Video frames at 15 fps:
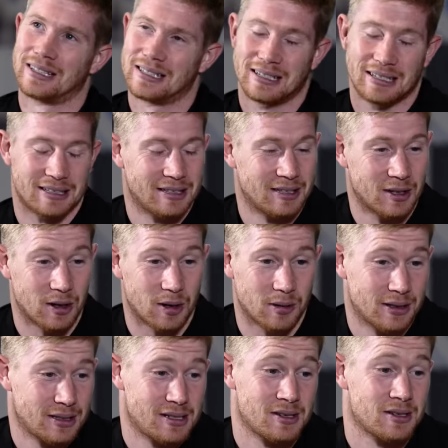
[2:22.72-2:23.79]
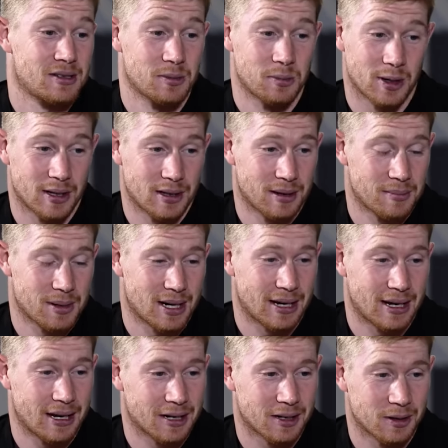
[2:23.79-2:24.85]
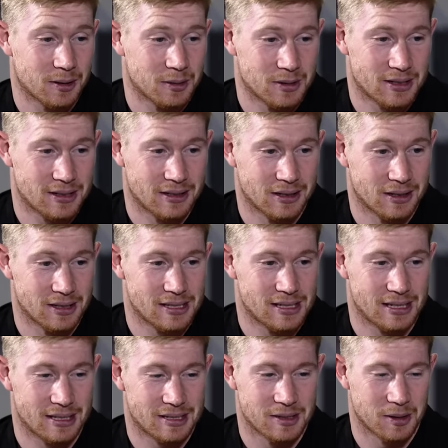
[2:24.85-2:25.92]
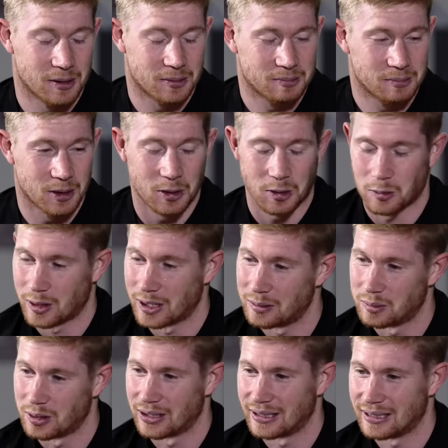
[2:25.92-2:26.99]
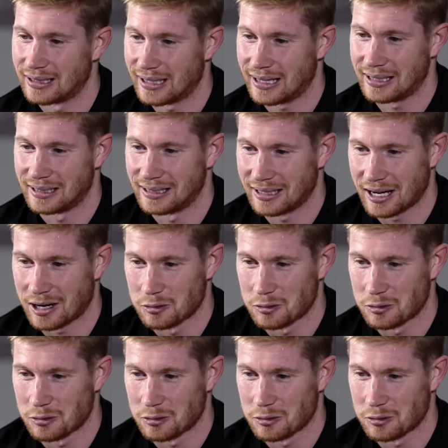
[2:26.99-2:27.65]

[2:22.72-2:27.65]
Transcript: no. No, it's just the way that my hair goes. I Honestly, it. it's not not great, but hey, I